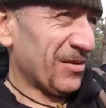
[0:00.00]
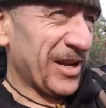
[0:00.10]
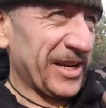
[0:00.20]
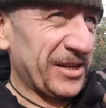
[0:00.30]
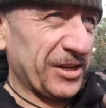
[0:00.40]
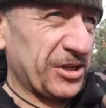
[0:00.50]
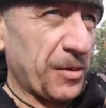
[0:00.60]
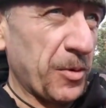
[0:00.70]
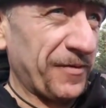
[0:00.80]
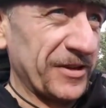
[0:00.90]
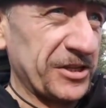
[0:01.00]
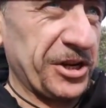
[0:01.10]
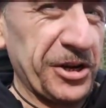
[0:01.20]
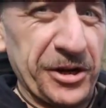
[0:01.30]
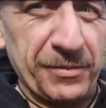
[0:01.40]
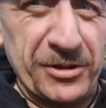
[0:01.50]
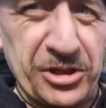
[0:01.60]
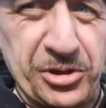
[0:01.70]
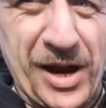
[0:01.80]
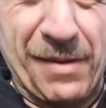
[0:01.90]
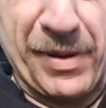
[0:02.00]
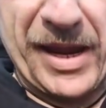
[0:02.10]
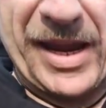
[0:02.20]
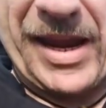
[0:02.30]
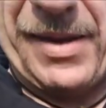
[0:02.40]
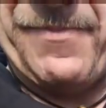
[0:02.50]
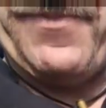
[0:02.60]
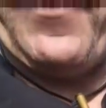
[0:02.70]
Okay, it does come with a sternum strap here,